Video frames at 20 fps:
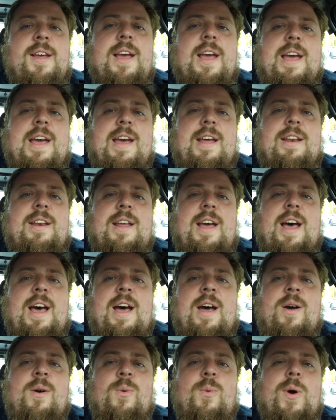and
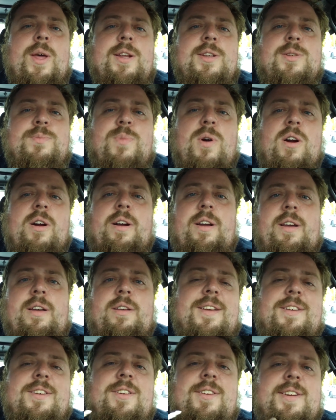win a spark.
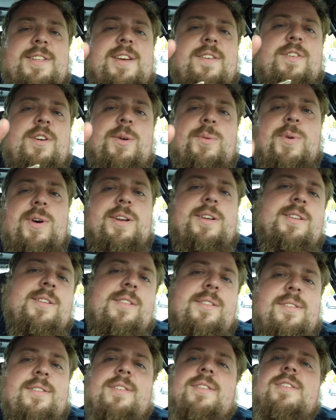You guys have a good one.
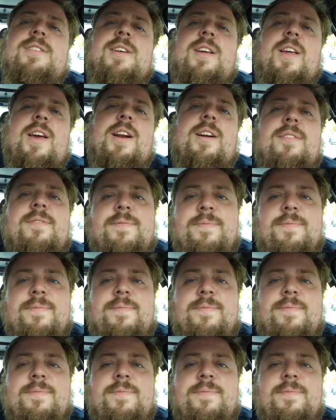See you later.